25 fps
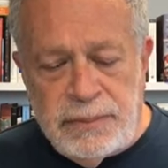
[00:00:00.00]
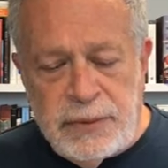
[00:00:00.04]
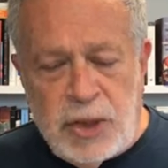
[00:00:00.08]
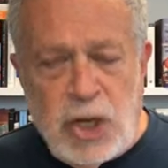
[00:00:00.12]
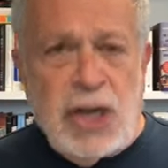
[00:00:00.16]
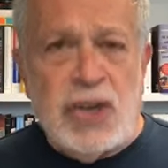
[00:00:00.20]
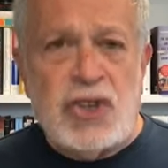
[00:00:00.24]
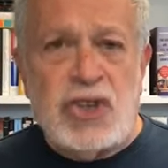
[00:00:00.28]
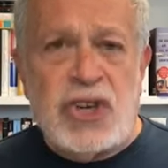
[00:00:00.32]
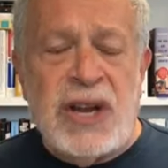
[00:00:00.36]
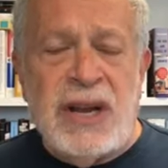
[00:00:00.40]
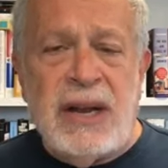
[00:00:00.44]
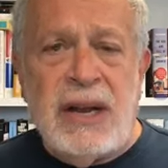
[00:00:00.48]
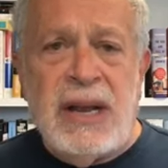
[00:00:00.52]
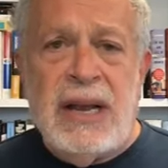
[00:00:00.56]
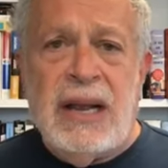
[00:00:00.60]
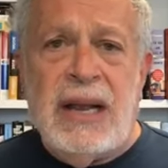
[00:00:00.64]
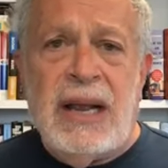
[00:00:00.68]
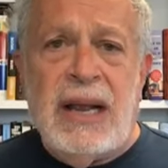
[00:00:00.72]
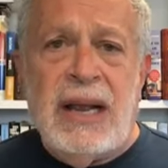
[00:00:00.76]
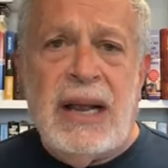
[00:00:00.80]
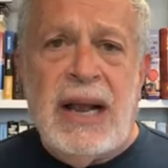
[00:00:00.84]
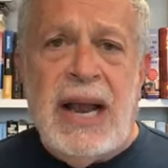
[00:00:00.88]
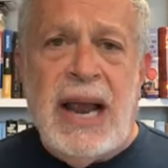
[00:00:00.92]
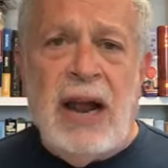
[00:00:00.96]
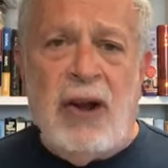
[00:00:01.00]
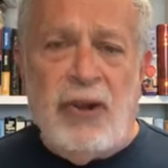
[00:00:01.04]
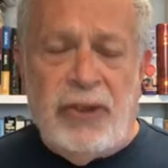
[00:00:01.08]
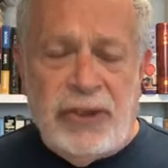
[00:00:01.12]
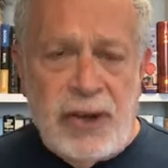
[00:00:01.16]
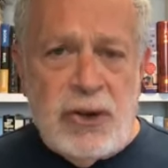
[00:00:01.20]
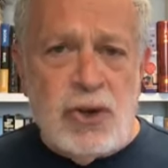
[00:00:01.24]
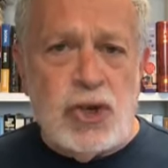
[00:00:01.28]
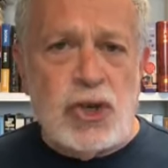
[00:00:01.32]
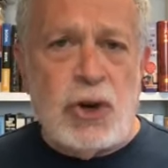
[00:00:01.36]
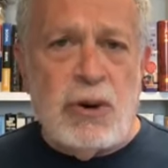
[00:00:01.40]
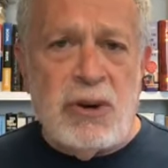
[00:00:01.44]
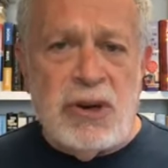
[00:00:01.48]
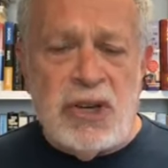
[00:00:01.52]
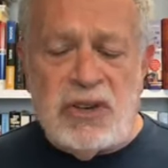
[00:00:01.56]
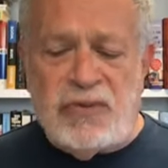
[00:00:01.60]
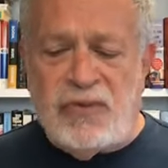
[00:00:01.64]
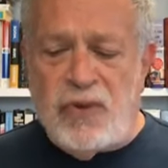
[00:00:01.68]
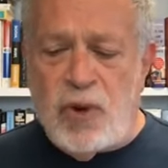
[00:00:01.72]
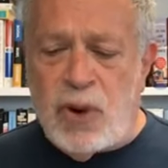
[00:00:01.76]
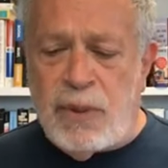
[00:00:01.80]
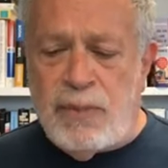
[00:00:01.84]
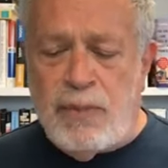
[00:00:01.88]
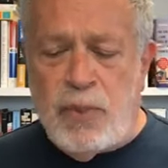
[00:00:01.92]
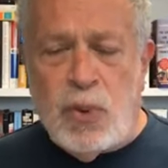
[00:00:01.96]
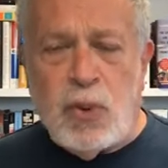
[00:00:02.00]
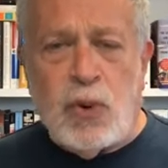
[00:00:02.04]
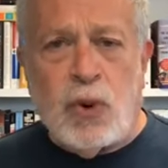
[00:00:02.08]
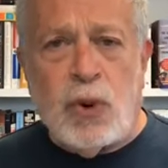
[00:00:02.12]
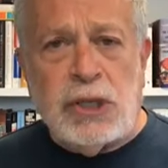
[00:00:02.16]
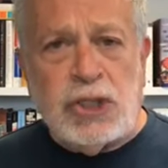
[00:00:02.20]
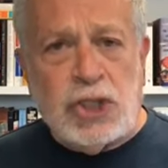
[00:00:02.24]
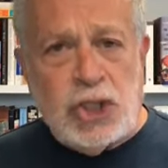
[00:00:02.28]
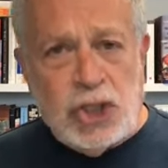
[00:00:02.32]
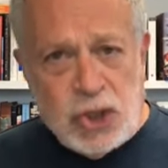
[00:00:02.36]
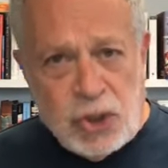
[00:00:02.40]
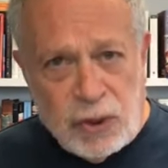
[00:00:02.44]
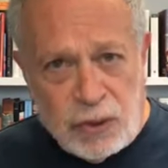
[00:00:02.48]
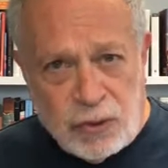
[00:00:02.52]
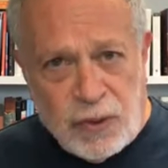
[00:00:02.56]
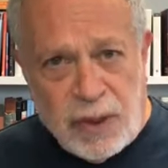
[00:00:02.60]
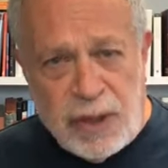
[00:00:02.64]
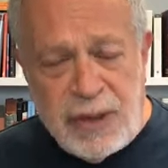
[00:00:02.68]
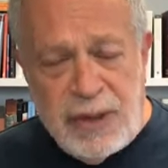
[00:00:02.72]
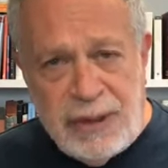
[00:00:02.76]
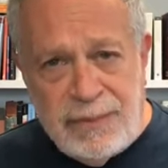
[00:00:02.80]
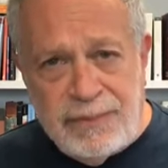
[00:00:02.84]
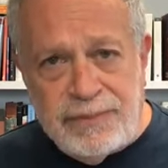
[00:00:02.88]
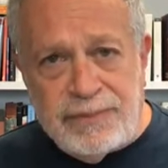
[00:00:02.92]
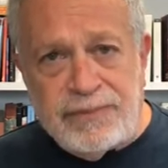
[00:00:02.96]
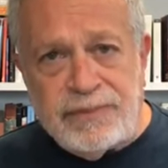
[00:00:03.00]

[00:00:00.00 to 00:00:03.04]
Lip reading: cuts in health insurance for poor children.